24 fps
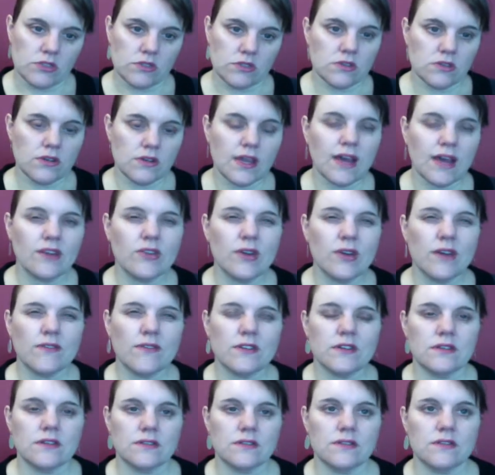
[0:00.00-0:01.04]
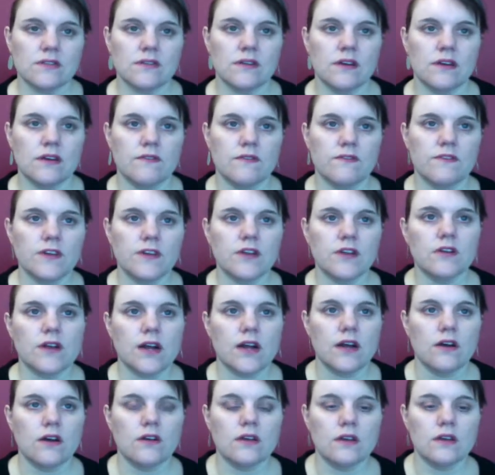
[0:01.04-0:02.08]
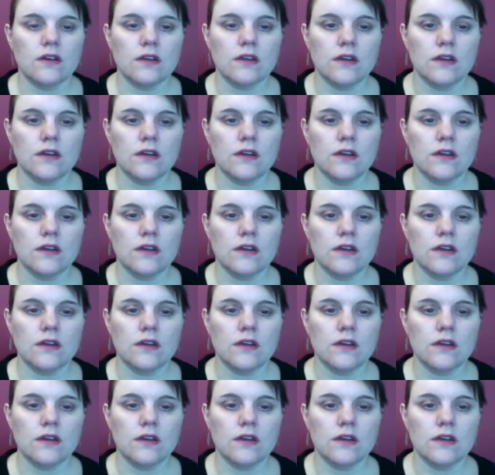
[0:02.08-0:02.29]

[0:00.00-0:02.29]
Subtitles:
So now you have to figure out,